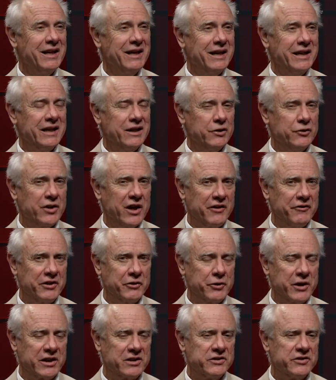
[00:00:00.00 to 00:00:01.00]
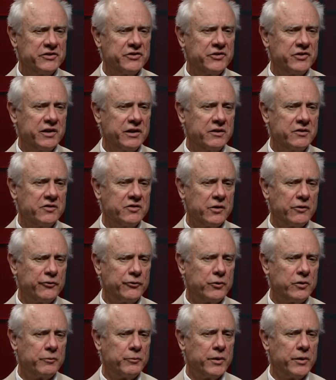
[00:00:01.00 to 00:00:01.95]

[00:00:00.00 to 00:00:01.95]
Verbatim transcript: and, and driving recklessly and so forth.